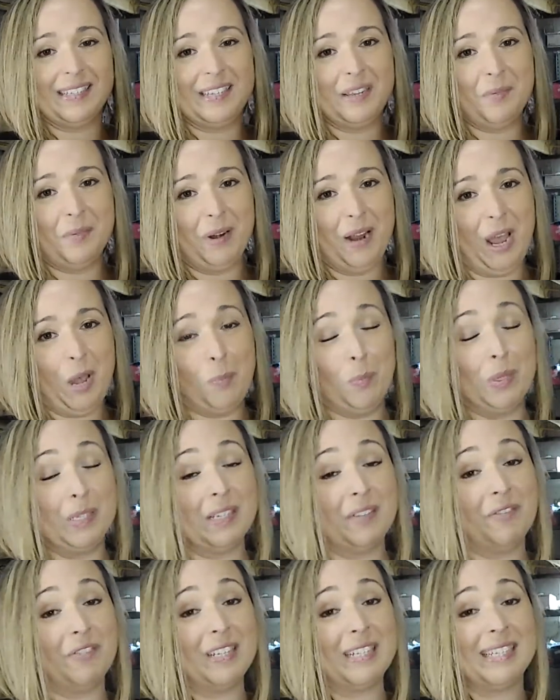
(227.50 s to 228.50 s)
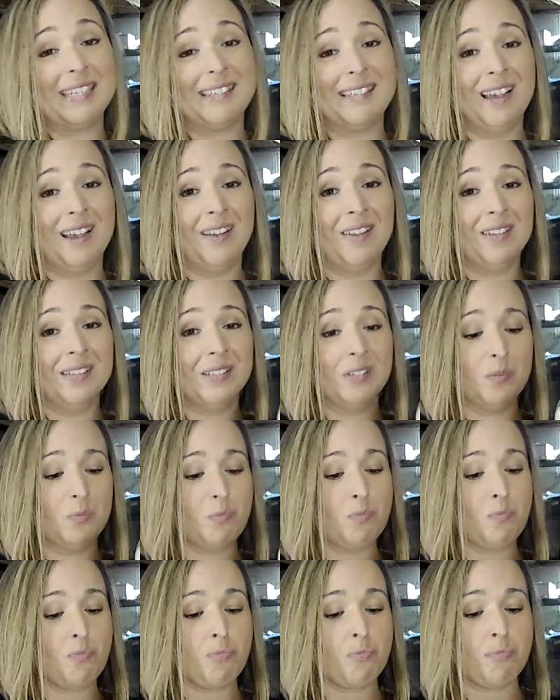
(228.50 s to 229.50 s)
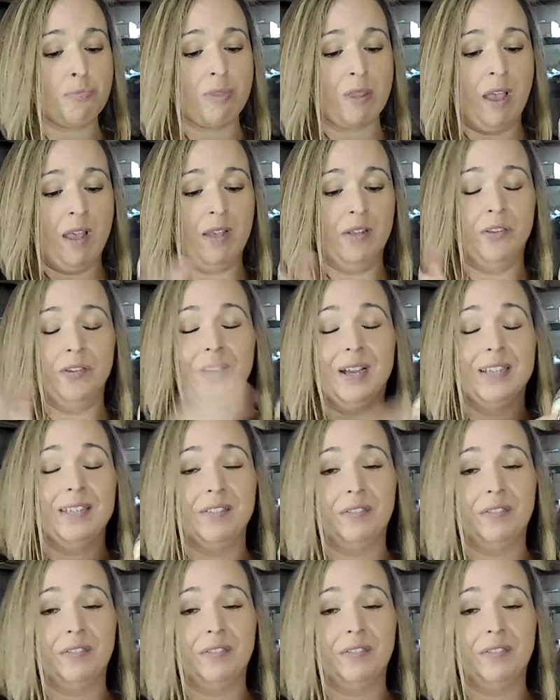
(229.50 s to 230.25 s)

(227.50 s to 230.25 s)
See what happens. If it sells, you guys,